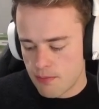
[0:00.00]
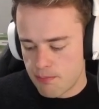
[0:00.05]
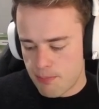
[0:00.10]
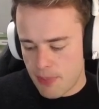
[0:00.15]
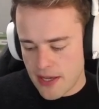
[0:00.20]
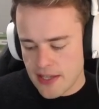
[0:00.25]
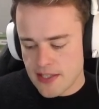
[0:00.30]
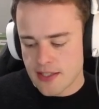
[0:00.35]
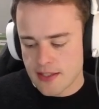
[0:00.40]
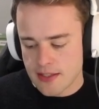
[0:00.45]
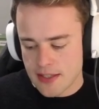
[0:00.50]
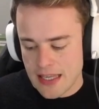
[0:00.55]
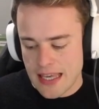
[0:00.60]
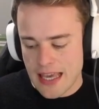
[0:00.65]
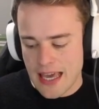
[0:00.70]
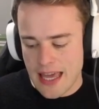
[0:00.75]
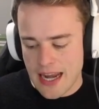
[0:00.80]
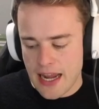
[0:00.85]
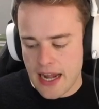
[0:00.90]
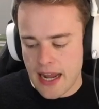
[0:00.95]
basically
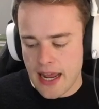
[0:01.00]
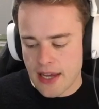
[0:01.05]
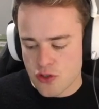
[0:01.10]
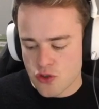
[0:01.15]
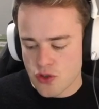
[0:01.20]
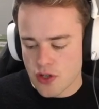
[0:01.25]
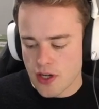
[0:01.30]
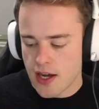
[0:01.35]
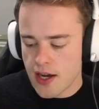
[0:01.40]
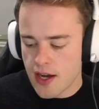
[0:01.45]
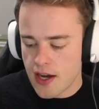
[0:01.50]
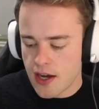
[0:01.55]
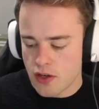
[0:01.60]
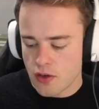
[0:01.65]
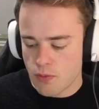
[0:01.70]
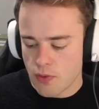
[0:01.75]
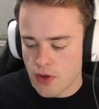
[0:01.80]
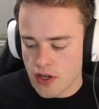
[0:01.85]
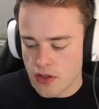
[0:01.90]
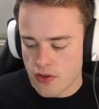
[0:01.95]
get an extra card
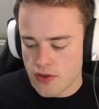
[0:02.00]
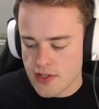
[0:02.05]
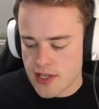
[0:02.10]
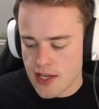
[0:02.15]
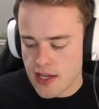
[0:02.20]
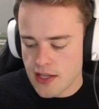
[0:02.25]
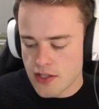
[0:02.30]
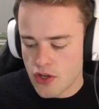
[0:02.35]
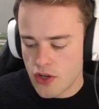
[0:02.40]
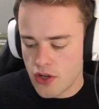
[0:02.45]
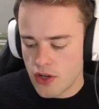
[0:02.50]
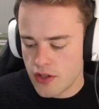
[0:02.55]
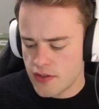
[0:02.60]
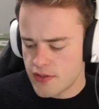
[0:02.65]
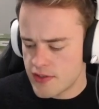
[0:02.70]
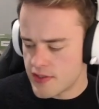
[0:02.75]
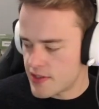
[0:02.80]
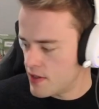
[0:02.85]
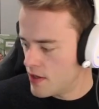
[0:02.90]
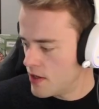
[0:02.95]
on one of those key
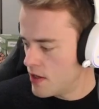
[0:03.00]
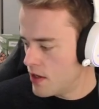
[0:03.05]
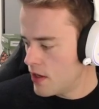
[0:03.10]
turns.